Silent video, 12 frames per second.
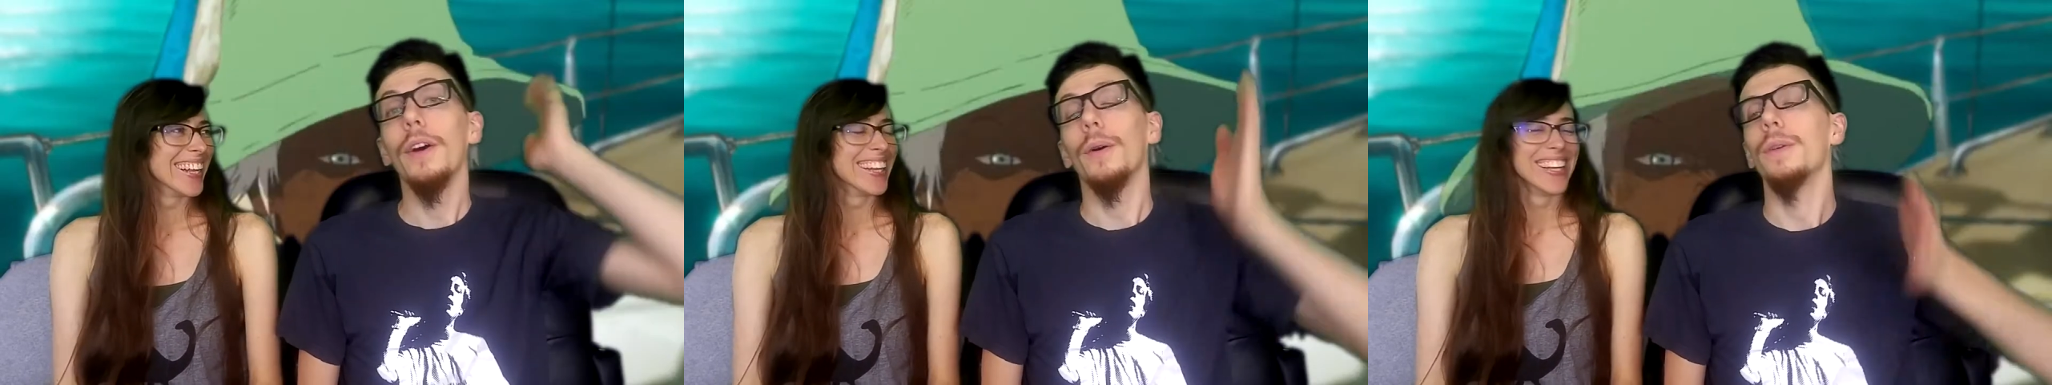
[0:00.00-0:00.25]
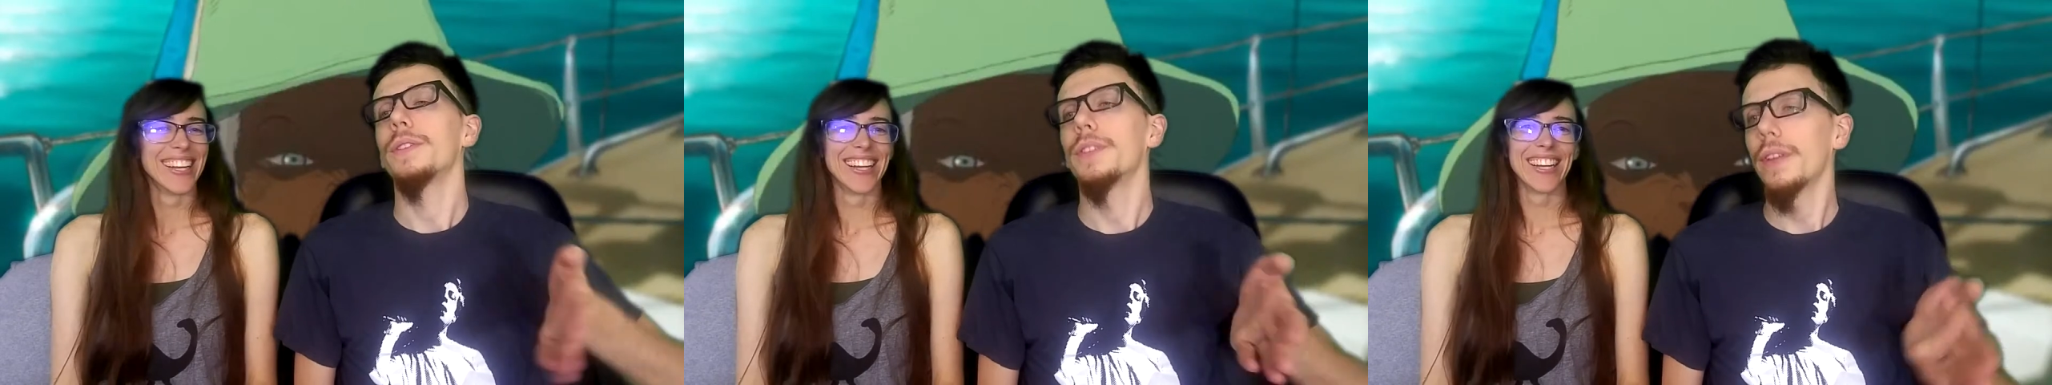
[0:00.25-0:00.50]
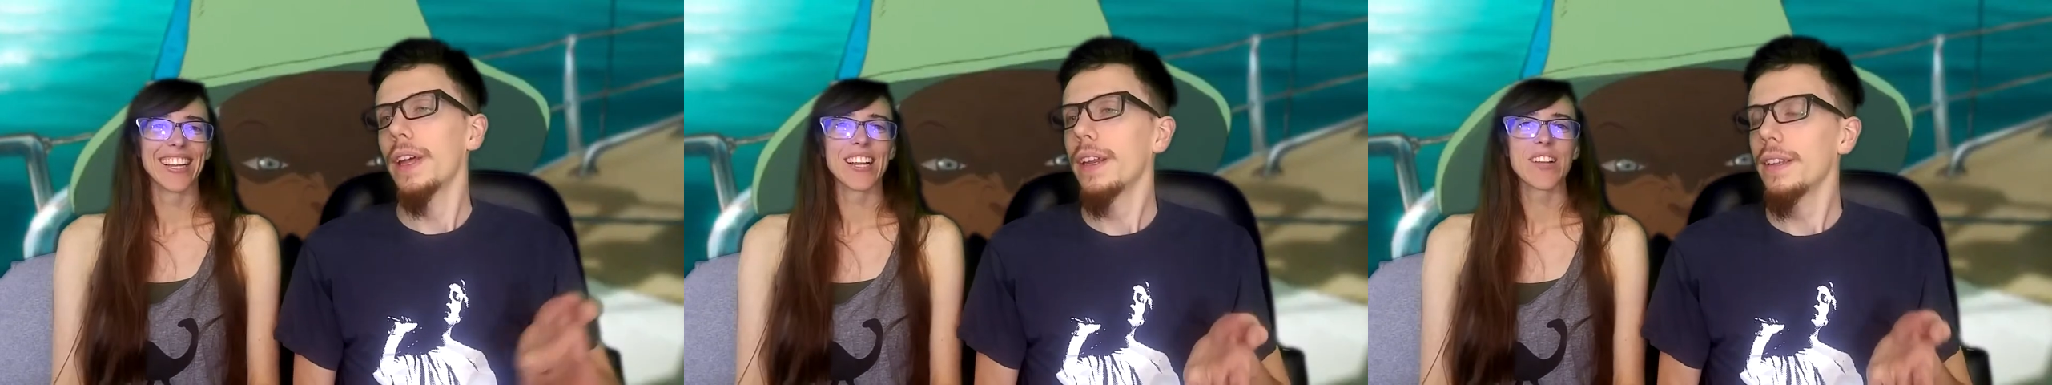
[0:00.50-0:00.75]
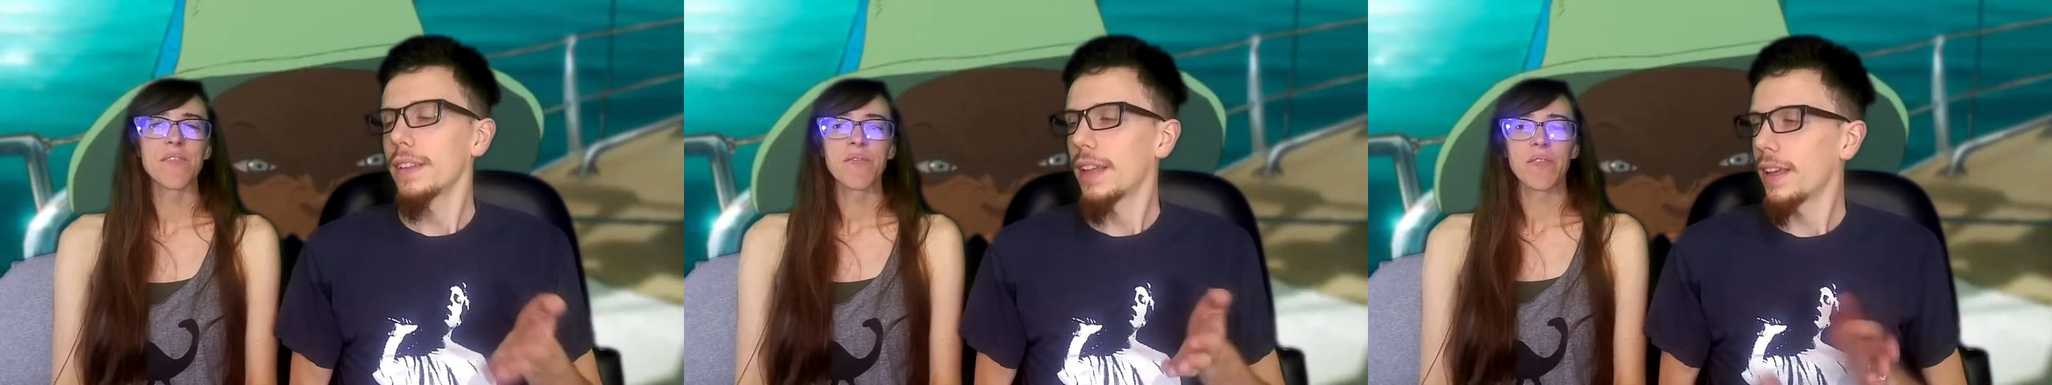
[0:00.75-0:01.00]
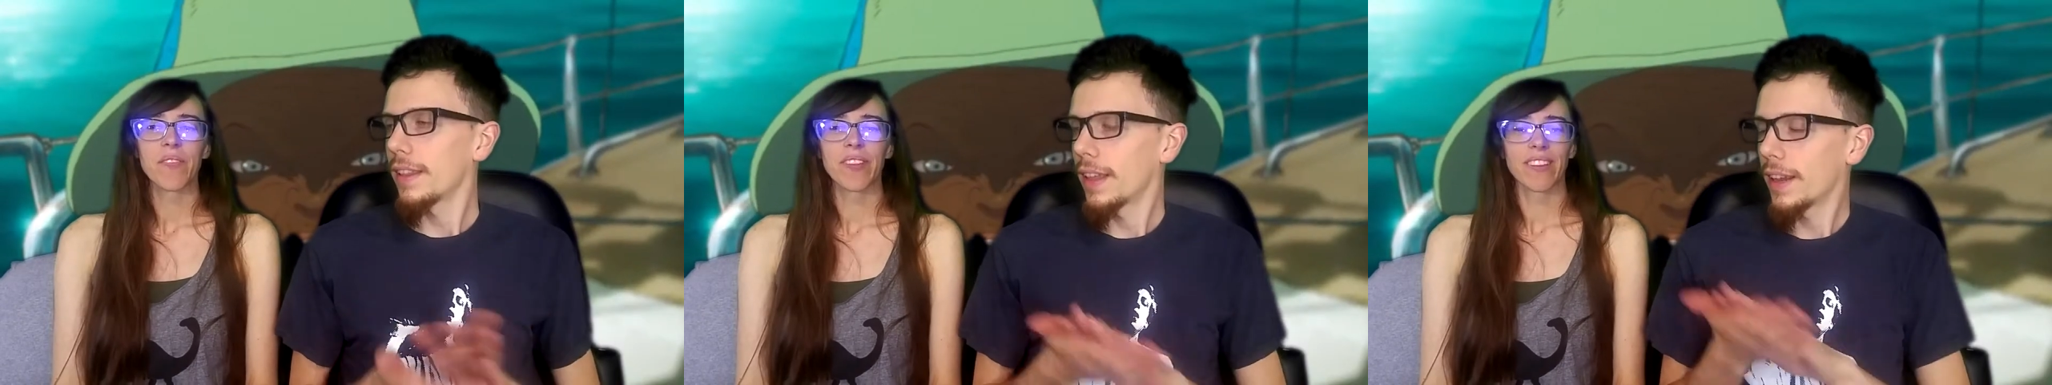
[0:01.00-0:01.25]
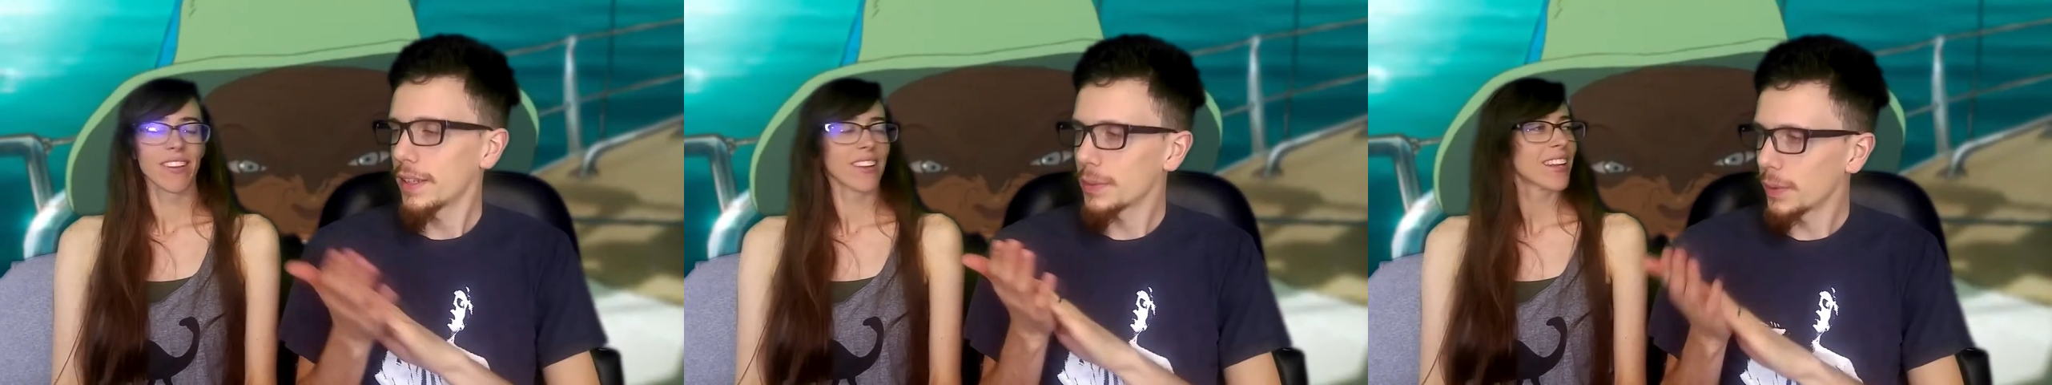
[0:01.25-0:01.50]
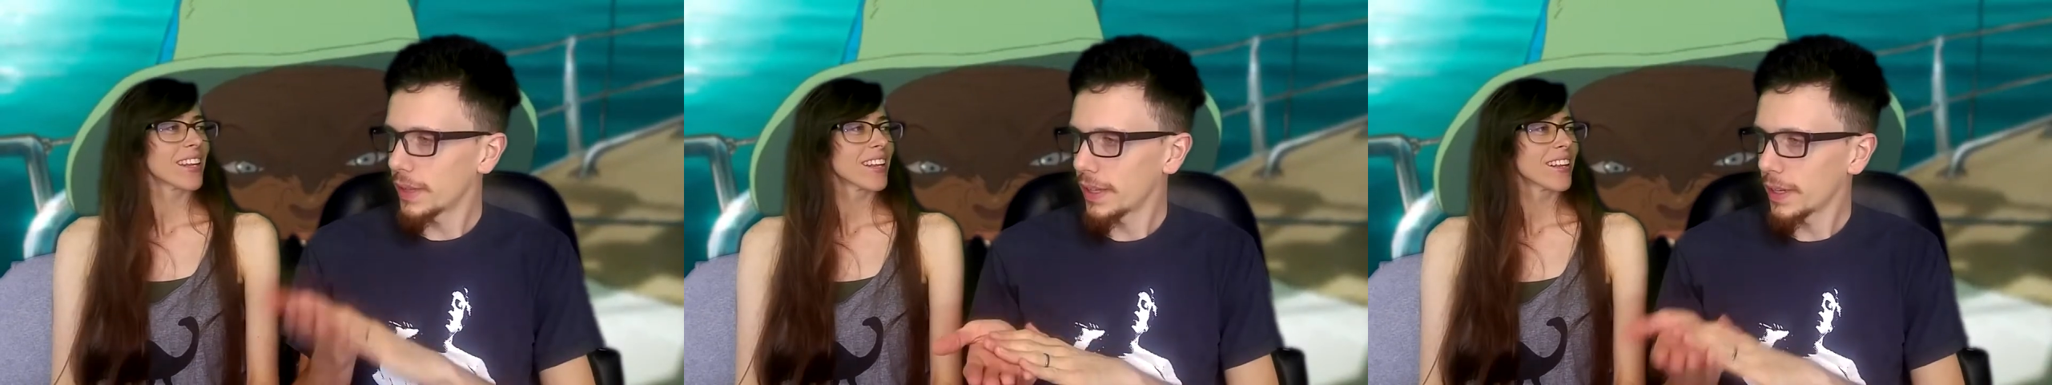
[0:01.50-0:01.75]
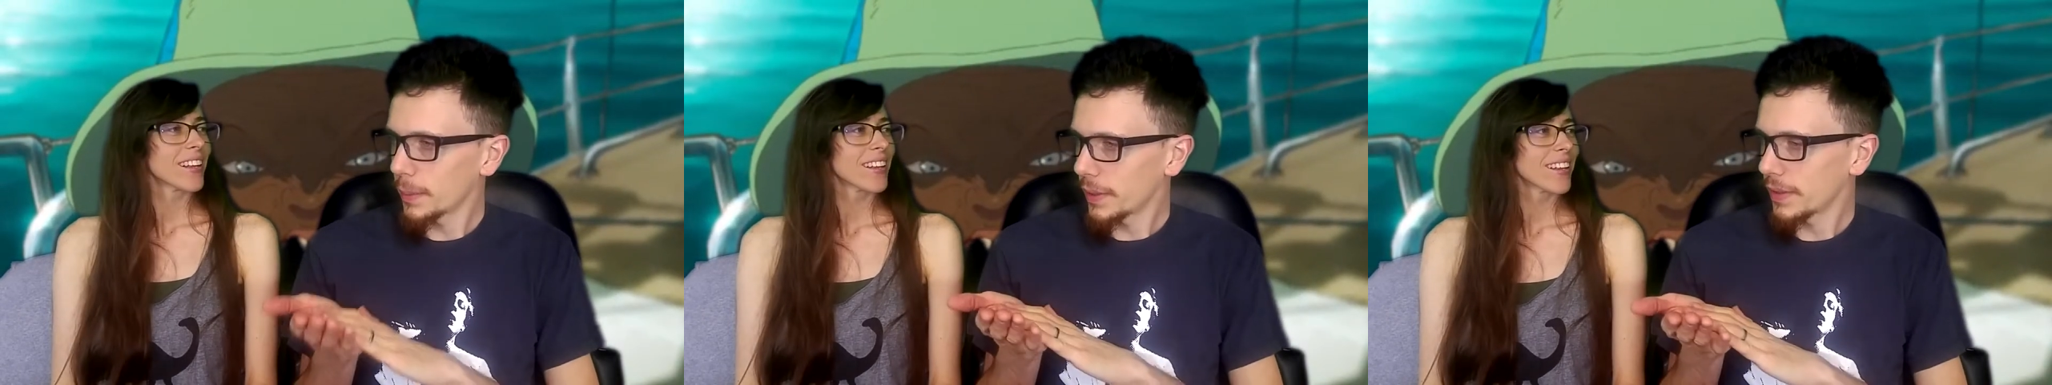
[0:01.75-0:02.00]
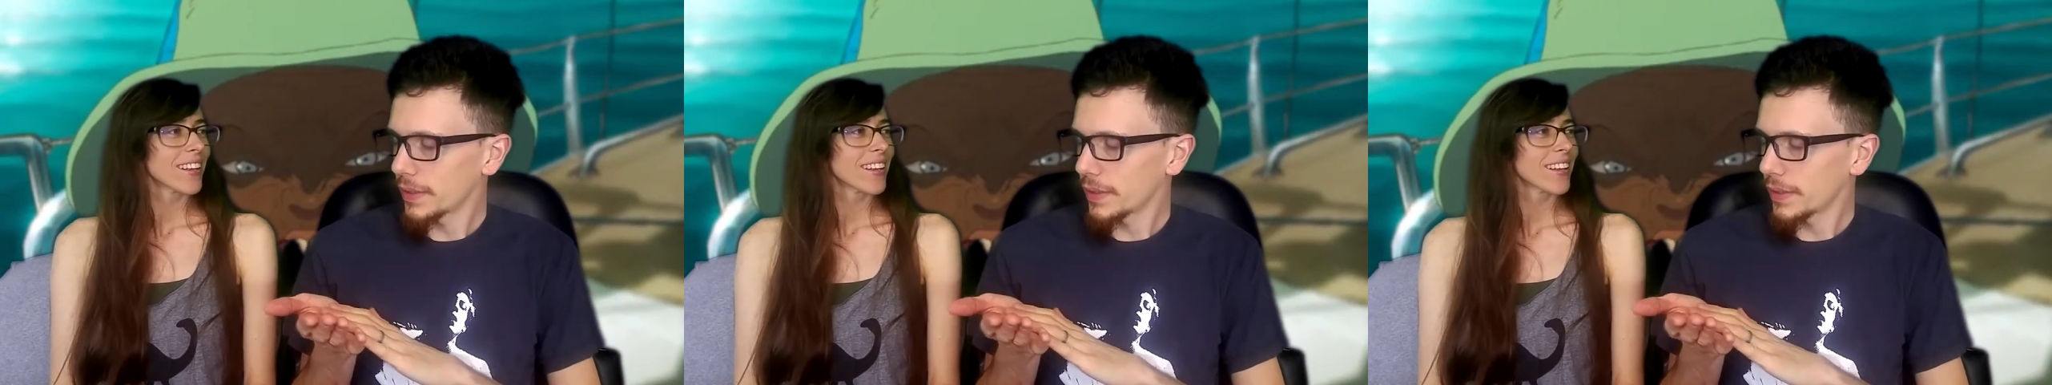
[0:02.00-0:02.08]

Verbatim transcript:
Speaker 1: no so that is that that is one thing about